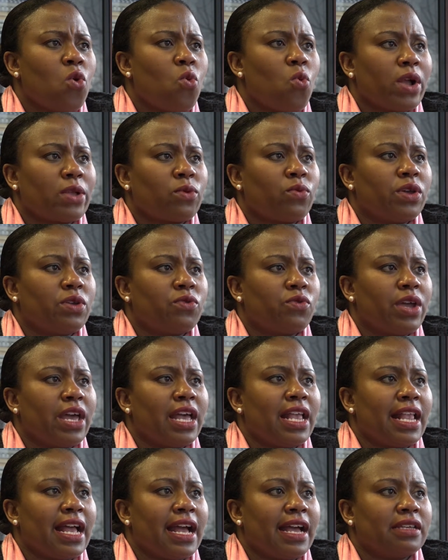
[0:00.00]
what we
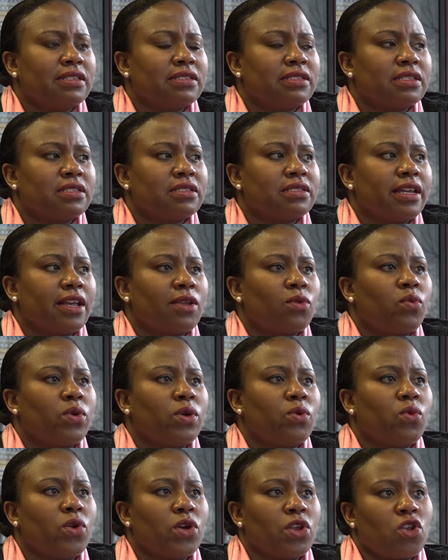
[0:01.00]
realized is that
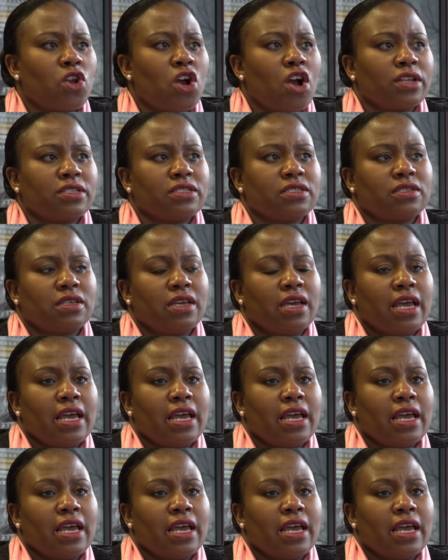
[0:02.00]
we were not